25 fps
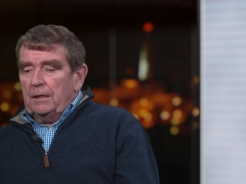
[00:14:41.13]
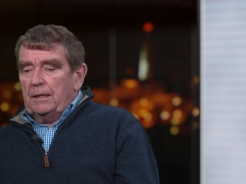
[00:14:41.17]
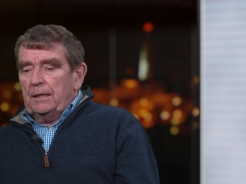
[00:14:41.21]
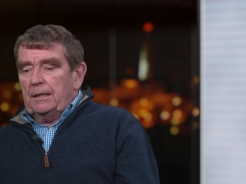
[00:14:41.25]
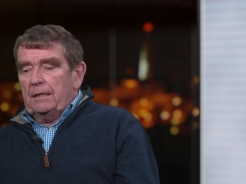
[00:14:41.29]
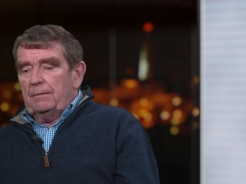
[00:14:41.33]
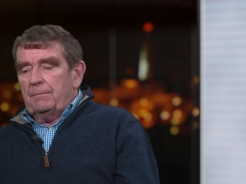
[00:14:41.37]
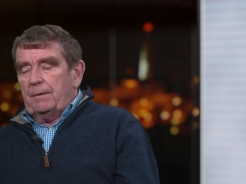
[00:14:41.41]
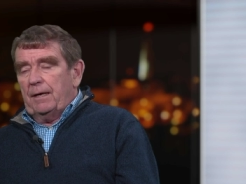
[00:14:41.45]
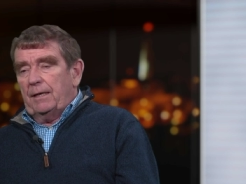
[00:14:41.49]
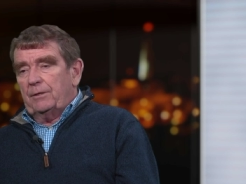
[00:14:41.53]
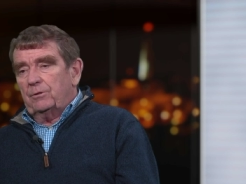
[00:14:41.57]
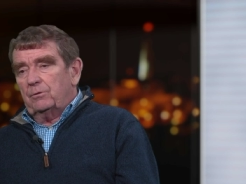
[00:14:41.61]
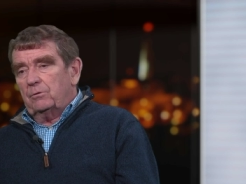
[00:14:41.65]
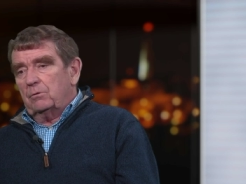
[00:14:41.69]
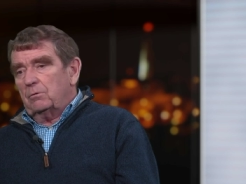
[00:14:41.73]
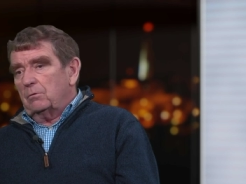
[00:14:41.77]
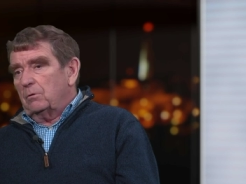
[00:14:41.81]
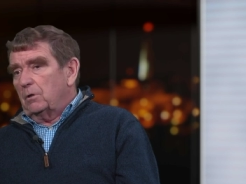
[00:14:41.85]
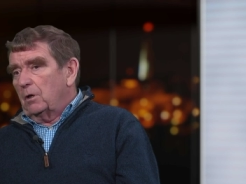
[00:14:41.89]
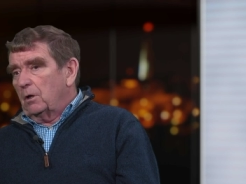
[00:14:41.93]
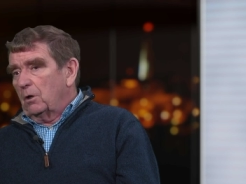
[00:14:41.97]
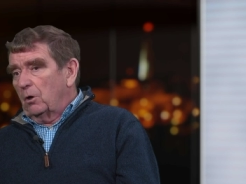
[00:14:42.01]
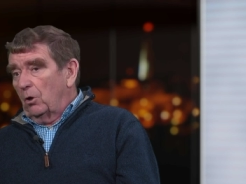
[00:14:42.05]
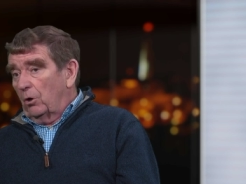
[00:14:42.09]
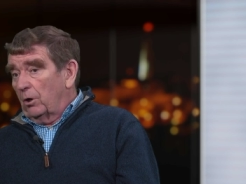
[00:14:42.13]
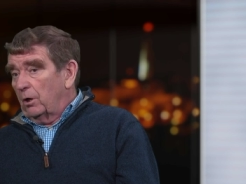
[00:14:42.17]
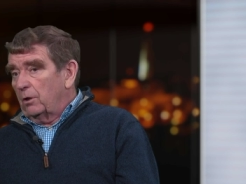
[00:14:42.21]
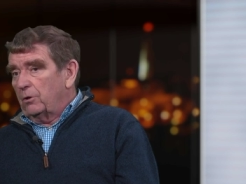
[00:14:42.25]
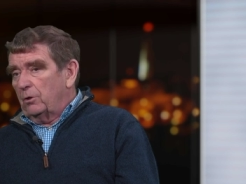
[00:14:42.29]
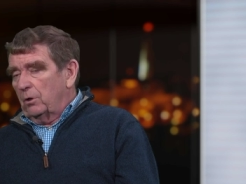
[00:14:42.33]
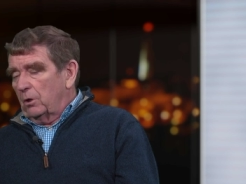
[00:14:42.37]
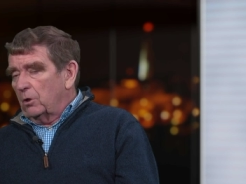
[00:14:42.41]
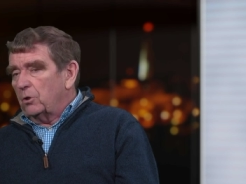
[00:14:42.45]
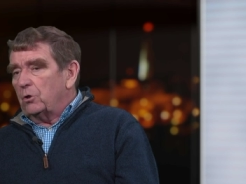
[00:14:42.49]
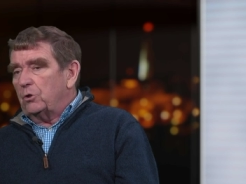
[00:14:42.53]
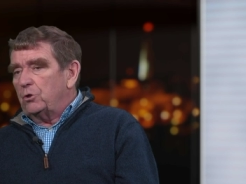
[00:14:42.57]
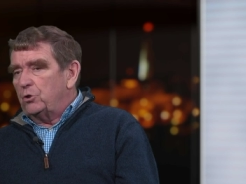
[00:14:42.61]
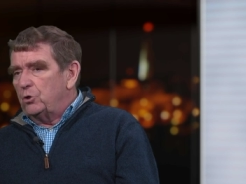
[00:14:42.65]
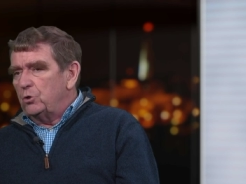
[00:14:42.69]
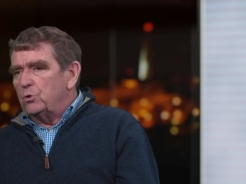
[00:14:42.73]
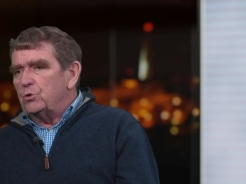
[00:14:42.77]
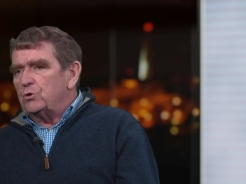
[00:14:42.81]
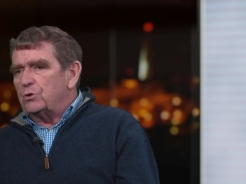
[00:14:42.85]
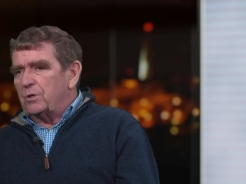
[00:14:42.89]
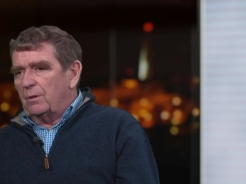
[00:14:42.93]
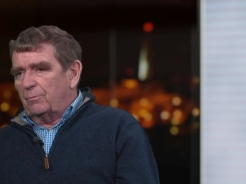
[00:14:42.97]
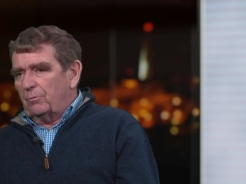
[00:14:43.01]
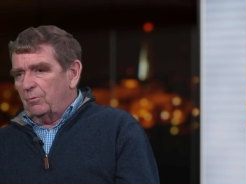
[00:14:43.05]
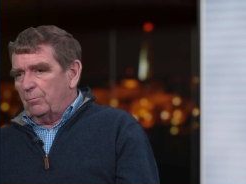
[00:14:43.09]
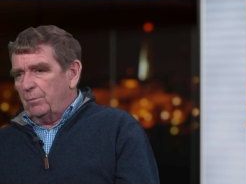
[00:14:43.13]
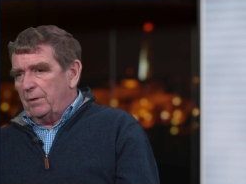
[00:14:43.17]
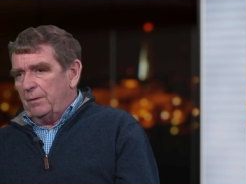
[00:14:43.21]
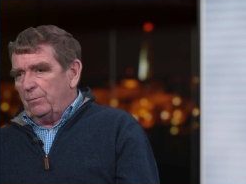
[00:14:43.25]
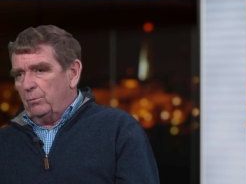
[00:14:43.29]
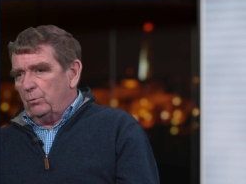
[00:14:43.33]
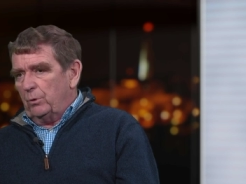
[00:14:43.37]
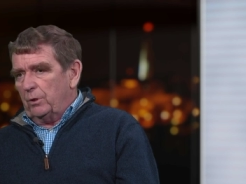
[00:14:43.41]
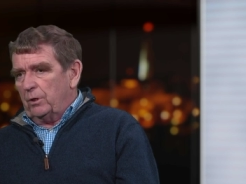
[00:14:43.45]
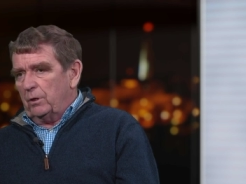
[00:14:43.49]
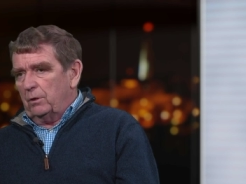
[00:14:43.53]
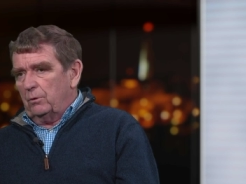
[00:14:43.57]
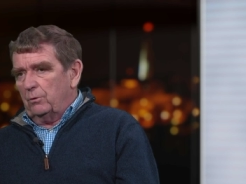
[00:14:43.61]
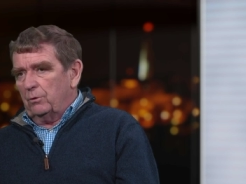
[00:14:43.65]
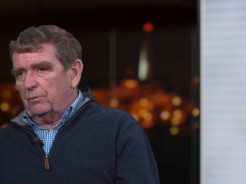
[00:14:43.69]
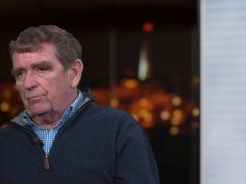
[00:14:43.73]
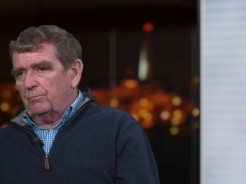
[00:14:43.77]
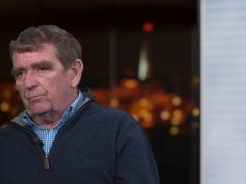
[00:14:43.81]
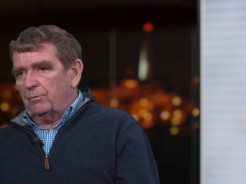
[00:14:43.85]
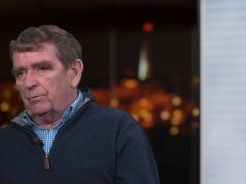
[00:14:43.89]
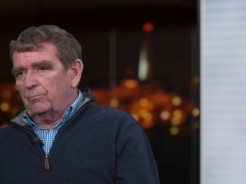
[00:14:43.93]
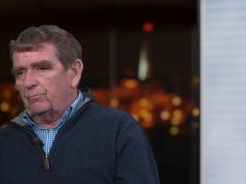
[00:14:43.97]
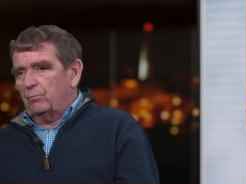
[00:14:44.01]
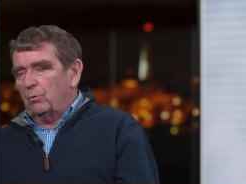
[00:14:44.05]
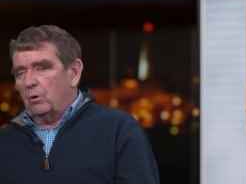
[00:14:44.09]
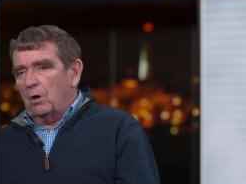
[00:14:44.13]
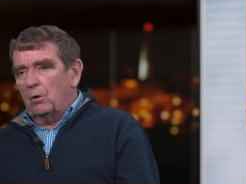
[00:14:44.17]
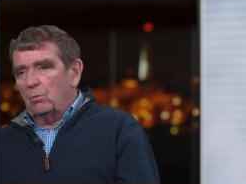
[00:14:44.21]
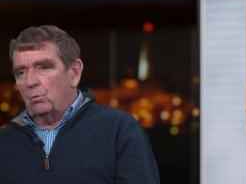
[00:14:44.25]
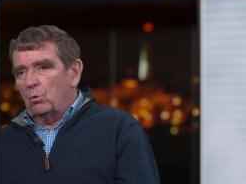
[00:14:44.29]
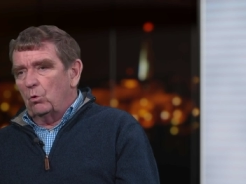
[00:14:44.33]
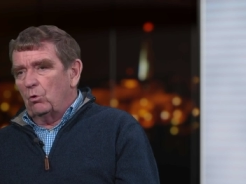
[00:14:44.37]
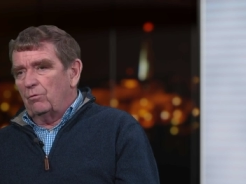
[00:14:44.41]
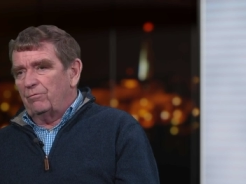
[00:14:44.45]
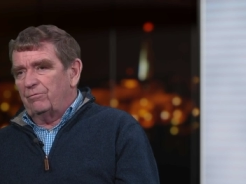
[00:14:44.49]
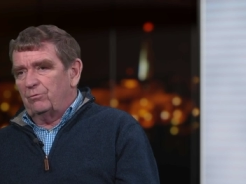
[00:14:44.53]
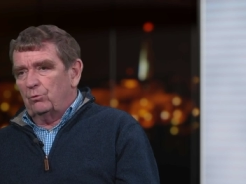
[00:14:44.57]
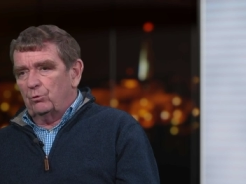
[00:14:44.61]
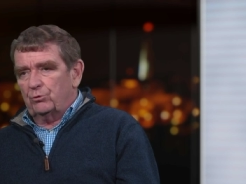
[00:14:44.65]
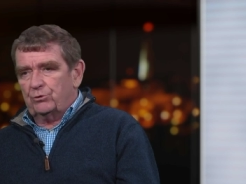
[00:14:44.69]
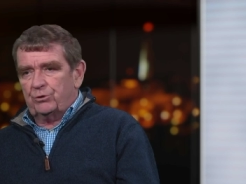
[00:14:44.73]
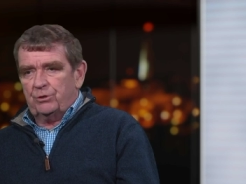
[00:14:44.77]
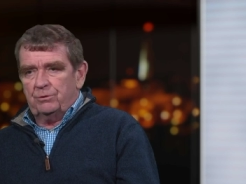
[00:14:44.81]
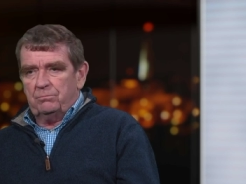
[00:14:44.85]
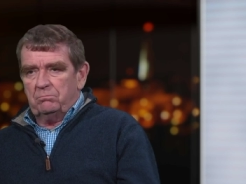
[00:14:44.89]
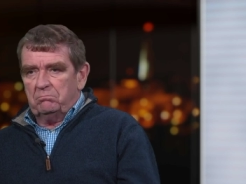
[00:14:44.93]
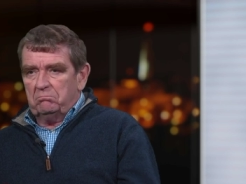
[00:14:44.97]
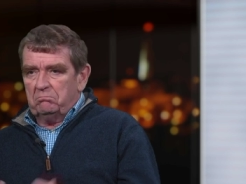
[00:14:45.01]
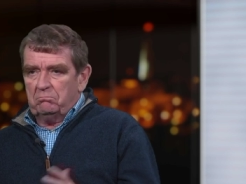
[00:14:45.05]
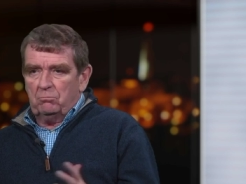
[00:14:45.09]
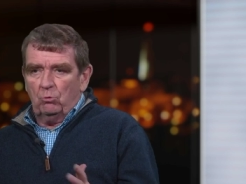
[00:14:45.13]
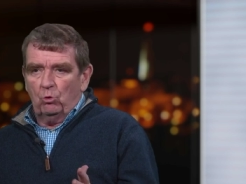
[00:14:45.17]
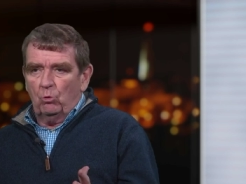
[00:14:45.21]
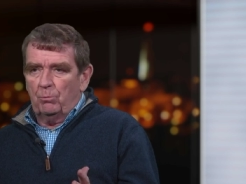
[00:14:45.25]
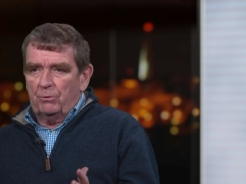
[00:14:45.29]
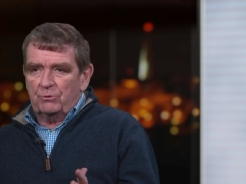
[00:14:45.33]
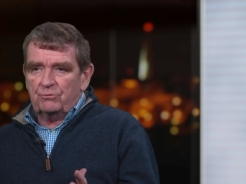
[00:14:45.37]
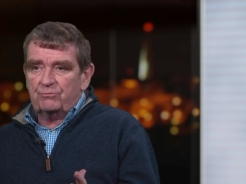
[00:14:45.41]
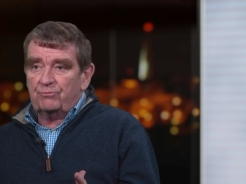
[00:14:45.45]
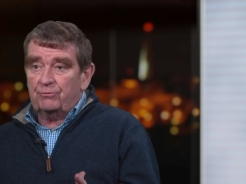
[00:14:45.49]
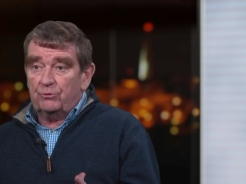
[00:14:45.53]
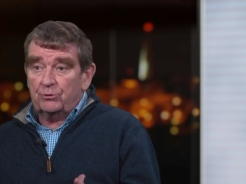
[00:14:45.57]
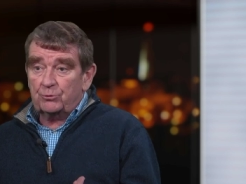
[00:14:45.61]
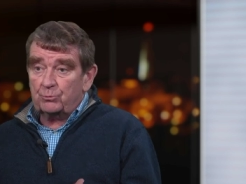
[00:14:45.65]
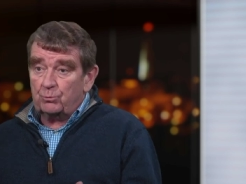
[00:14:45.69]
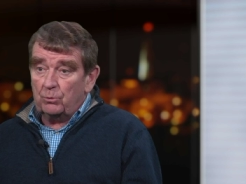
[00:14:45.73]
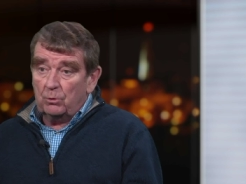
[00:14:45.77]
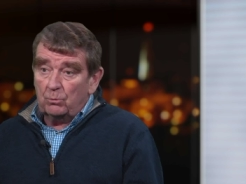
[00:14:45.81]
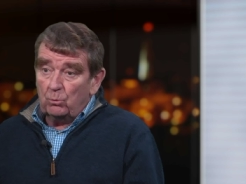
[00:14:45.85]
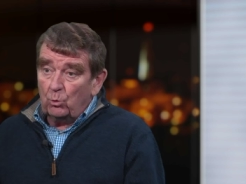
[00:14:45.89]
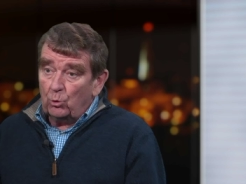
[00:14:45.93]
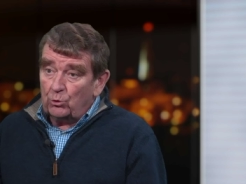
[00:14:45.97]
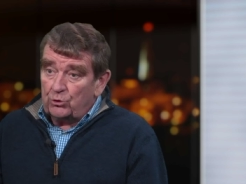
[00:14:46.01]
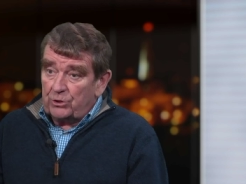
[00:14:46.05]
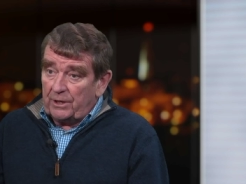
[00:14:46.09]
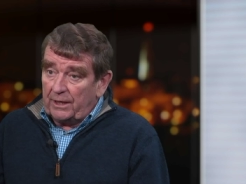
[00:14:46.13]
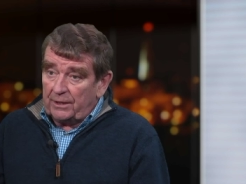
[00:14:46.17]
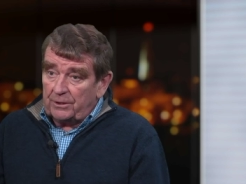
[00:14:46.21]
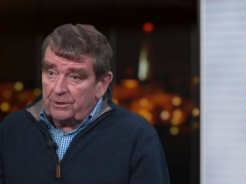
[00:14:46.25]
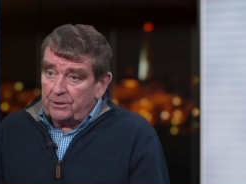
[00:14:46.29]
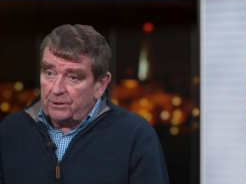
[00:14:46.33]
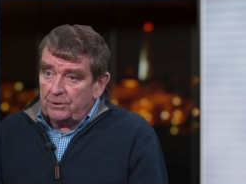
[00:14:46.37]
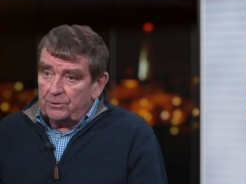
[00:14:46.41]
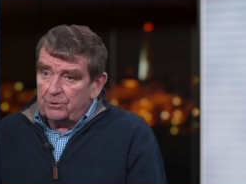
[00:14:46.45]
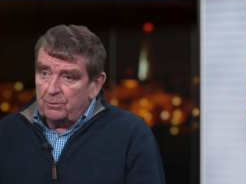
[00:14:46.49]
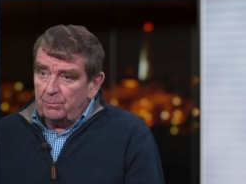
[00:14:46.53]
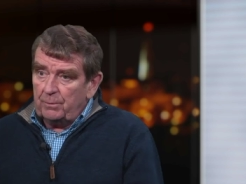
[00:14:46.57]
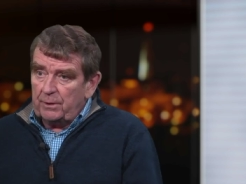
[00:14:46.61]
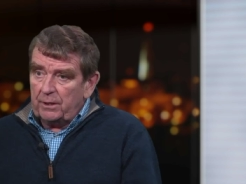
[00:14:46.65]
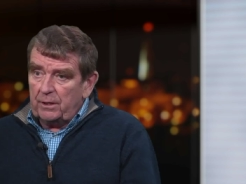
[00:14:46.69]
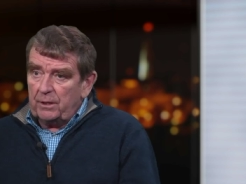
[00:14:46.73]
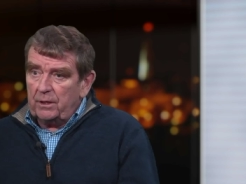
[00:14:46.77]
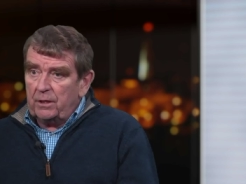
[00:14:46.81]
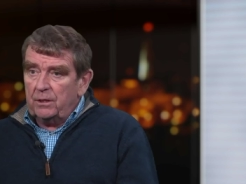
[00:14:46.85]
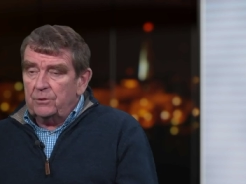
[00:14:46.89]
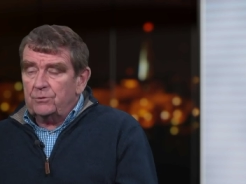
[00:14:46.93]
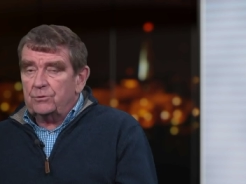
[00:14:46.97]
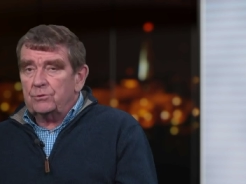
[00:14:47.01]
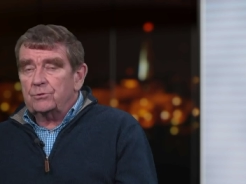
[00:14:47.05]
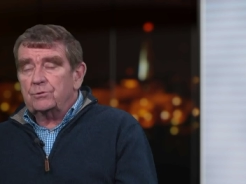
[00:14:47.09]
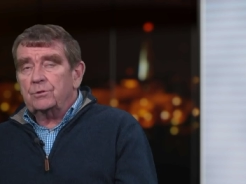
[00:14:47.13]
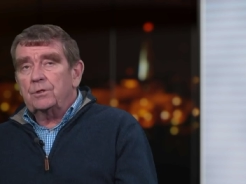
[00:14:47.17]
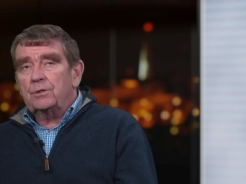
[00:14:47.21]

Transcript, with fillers: Um, and a lot, you know, a huge number of people were killed. A, a, war fought in almost First World War tactics in many cases. I